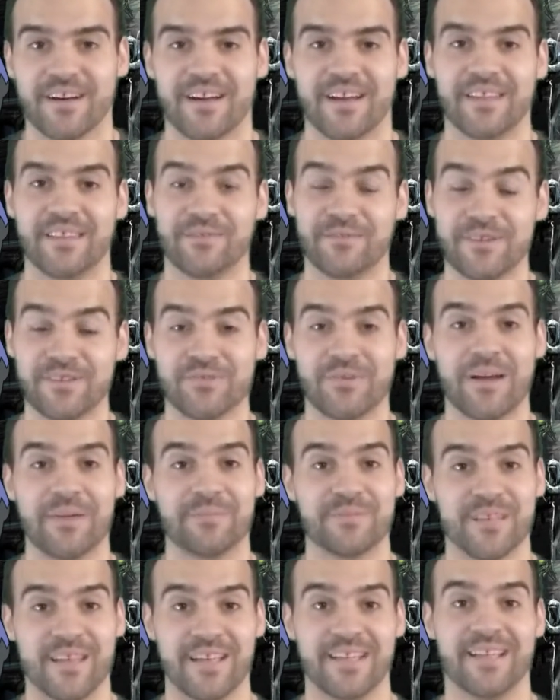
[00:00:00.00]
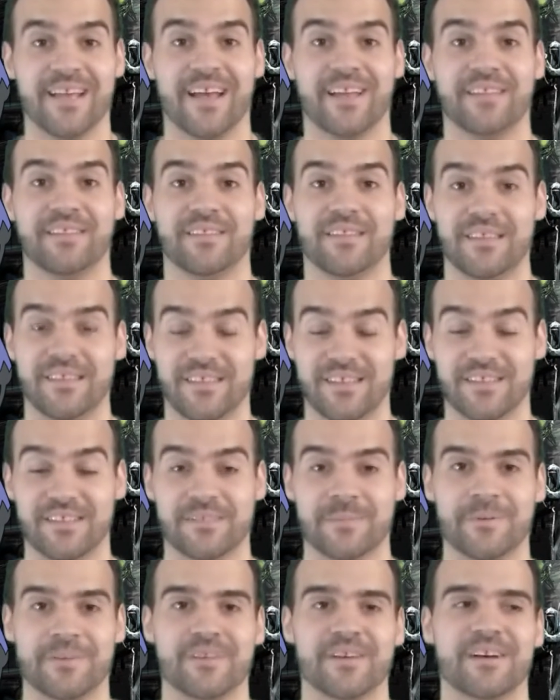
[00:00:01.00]
And the reason why I'm saying that is
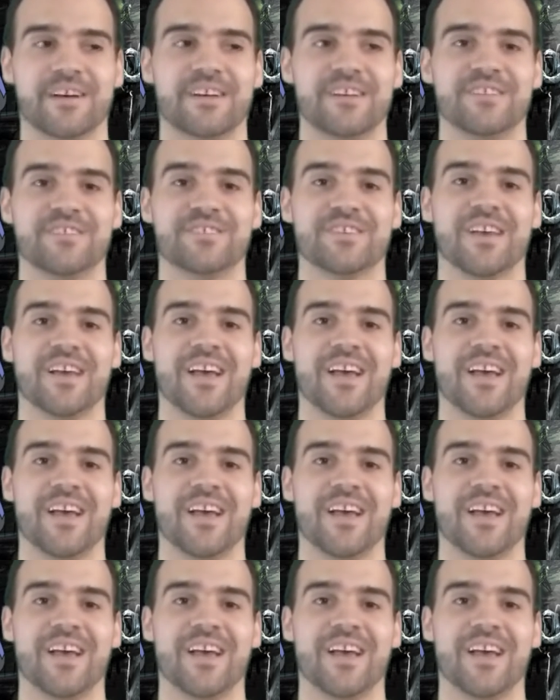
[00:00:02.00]
because